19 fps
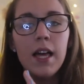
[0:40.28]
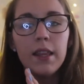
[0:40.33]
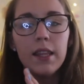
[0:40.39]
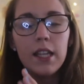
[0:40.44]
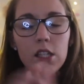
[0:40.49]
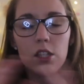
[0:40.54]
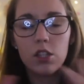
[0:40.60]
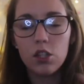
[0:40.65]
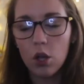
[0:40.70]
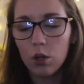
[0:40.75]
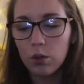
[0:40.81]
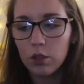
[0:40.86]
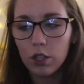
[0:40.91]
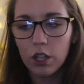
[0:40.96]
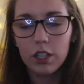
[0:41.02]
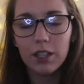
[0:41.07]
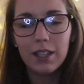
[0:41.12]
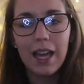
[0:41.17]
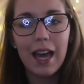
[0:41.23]
They're so
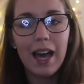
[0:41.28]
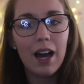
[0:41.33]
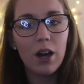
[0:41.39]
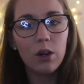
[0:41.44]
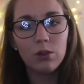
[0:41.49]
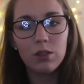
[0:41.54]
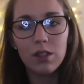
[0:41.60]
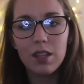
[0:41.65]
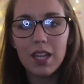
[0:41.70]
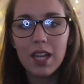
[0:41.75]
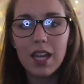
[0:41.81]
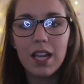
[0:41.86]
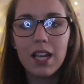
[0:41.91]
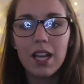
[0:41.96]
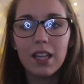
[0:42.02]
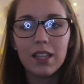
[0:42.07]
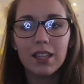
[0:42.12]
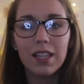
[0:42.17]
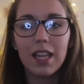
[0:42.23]
good, they're
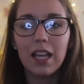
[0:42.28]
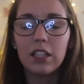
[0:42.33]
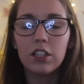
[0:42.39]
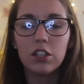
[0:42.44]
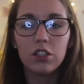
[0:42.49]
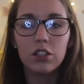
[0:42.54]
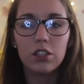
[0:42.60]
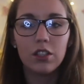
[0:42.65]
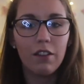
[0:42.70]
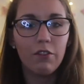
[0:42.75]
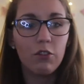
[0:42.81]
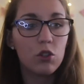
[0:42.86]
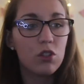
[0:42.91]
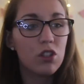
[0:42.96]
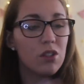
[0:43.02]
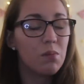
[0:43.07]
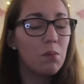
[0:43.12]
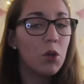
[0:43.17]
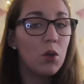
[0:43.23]
healthy, they've got
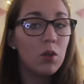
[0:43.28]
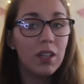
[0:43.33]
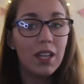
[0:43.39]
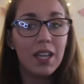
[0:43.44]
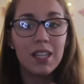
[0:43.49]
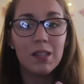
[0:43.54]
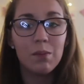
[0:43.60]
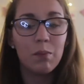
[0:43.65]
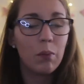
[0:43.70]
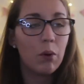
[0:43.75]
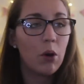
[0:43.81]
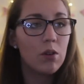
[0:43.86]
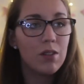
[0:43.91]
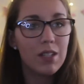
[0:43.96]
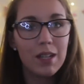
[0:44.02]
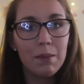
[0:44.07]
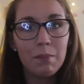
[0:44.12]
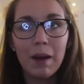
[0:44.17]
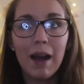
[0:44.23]
smoothies,
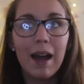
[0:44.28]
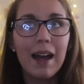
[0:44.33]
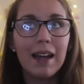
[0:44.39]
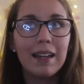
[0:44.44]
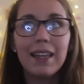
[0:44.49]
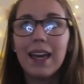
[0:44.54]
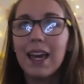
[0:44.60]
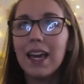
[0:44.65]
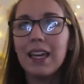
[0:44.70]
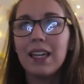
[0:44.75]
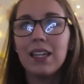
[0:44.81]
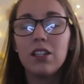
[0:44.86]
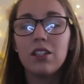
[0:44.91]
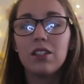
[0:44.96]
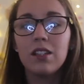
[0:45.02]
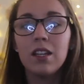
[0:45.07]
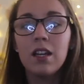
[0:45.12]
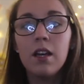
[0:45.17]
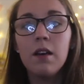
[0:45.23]
protein
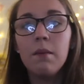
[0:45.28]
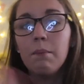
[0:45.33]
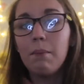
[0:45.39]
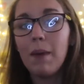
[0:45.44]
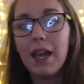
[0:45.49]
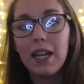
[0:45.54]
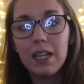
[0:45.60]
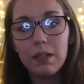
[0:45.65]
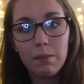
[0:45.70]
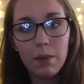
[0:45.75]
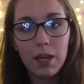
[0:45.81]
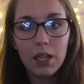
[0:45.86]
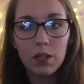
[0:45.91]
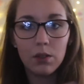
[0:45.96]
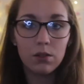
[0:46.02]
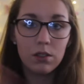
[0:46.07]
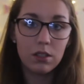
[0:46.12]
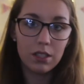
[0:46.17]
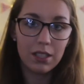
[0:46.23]
pancakes, main
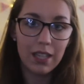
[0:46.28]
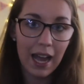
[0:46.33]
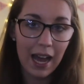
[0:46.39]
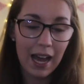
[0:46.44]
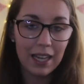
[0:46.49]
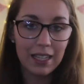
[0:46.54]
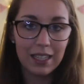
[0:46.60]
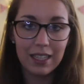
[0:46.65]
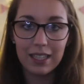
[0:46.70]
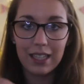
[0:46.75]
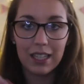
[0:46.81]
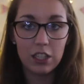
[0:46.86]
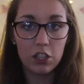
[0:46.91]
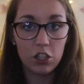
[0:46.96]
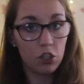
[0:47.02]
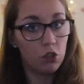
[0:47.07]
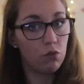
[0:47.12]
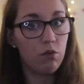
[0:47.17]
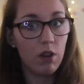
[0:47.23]
meals, snacks.
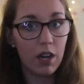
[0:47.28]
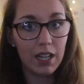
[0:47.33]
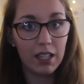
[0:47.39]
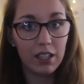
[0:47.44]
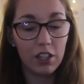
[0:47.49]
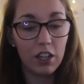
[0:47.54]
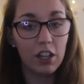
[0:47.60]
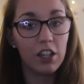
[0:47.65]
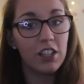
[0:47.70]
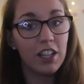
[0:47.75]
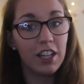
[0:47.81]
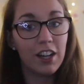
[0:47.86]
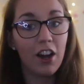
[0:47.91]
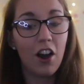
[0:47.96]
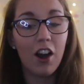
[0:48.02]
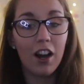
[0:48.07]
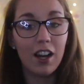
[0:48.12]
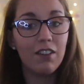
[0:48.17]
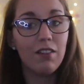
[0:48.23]
It's just really good, and I
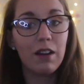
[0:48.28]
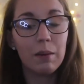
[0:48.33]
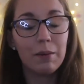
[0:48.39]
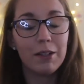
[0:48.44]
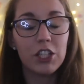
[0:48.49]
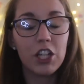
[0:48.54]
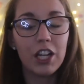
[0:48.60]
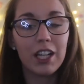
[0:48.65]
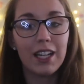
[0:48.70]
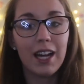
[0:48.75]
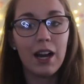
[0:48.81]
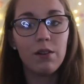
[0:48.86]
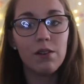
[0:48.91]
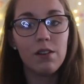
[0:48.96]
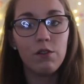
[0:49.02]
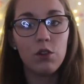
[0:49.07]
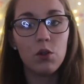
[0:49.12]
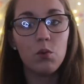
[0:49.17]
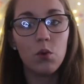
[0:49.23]
highly recommend checking it
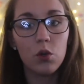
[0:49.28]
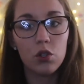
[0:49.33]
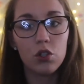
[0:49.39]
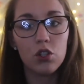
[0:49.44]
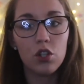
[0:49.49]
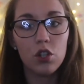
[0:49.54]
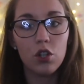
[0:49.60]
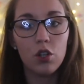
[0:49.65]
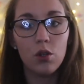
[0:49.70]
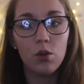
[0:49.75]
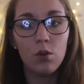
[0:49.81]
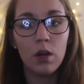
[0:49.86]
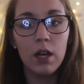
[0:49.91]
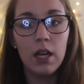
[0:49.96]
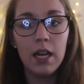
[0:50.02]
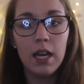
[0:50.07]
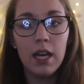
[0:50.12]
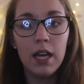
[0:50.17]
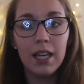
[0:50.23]
out if you want to
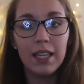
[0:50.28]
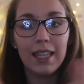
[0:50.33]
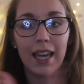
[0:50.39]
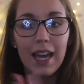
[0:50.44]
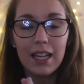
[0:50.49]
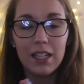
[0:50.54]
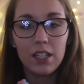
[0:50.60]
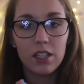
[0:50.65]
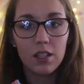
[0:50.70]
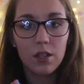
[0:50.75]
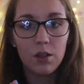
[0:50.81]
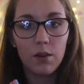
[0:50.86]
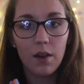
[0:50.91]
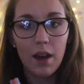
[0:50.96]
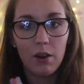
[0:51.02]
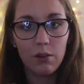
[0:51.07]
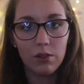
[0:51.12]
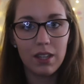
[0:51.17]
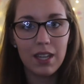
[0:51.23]
get into
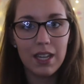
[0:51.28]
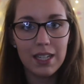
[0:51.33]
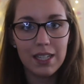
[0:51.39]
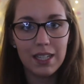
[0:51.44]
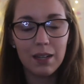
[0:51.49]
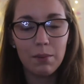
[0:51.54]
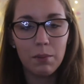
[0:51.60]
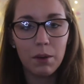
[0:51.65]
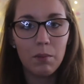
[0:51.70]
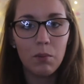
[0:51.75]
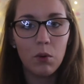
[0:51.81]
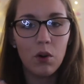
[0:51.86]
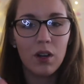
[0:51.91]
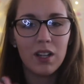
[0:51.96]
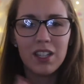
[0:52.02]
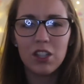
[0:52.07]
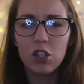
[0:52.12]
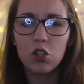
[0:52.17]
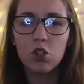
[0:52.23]
healthy eating a bit more,
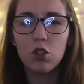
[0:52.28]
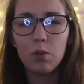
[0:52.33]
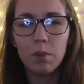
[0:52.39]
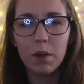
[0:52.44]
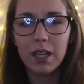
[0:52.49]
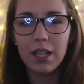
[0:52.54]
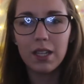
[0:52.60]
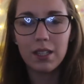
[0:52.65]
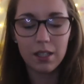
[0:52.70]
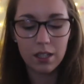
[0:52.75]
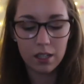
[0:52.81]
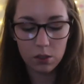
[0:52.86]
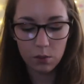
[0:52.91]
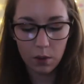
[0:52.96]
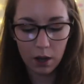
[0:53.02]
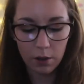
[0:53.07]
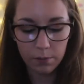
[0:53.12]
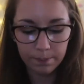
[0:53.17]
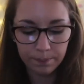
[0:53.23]
and it's super easy as
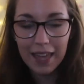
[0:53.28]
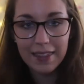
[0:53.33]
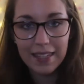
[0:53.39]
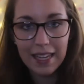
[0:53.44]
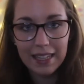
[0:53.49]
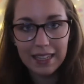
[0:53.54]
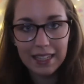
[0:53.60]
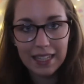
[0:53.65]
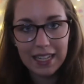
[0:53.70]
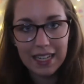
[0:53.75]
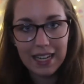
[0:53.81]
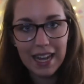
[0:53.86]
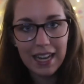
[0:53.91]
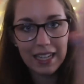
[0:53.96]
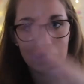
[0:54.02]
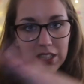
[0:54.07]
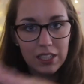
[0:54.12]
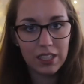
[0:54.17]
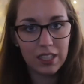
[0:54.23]
well. And then the
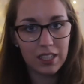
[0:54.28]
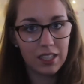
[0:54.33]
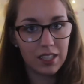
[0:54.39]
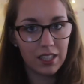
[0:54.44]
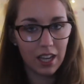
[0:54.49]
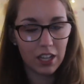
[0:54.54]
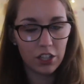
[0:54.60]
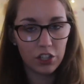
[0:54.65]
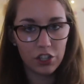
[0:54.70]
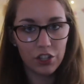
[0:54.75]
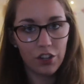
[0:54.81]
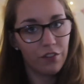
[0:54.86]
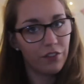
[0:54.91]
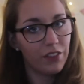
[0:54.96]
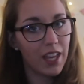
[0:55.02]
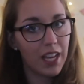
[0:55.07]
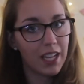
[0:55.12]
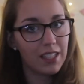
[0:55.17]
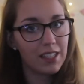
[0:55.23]
next section of
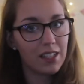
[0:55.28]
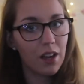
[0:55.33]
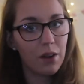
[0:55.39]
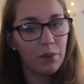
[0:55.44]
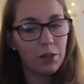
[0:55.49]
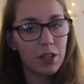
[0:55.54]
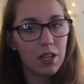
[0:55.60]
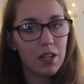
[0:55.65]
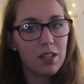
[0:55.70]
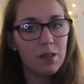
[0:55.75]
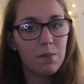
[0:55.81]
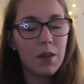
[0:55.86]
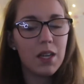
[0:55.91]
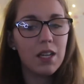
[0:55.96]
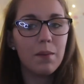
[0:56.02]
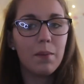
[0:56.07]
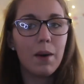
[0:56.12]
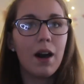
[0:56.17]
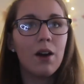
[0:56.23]
things I wanted to
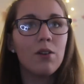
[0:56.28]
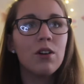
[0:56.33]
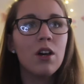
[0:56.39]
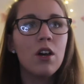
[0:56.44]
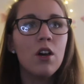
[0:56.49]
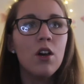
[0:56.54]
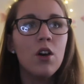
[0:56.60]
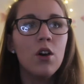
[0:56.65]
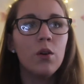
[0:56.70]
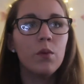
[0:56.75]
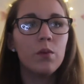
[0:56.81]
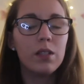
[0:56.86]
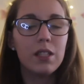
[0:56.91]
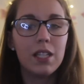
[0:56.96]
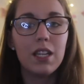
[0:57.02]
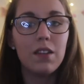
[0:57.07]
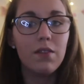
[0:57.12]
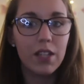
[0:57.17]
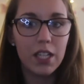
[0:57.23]
speak about were
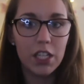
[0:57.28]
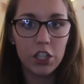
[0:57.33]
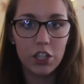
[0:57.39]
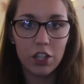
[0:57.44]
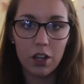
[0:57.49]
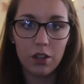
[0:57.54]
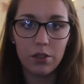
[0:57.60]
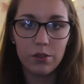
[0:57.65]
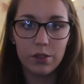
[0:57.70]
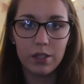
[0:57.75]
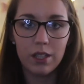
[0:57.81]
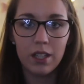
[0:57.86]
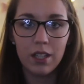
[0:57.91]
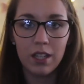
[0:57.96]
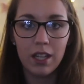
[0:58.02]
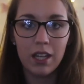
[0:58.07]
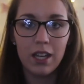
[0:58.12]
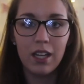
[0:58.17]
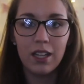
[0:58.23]
TV shows.
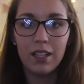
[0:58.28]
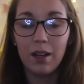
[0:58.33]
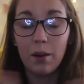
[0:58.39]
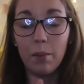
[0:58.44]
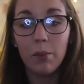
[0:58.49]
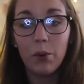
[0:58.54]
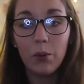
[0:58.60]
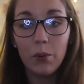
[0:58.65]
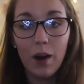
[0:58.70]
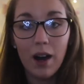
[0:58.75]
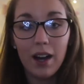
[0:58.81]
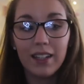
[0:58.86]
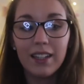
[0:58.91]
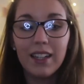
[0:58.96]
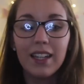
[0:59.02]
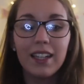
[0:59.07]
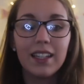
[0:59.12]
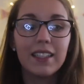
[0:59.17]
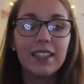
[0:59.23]
Number
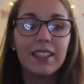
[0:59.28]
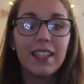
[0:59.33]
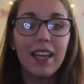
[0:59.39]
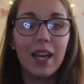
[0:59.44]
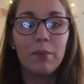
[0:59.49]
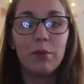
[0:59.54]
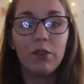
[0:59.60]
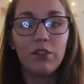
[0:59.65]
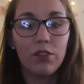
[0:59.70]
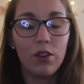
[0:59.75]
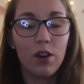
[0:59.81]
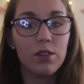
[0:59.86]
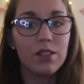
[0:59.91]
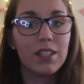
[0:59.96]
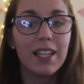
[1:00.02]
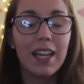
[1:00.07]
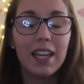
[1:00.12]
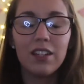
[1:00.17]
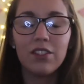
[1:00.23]
one, Game of
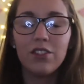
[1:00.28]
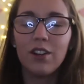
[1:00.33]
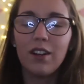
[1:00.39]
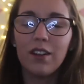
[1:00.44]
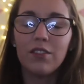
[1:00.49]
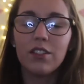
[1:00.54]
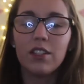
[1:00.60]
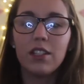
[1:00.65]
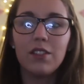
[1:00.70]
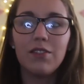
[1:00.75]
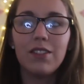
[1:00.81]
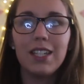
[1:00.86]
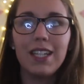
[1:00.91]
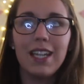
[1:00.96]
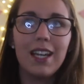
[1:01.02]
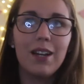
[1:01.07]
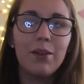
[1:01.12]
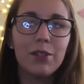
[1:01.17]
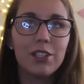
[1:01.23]
Thrones. Again, I don't have the DVD
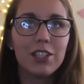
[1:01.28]
here,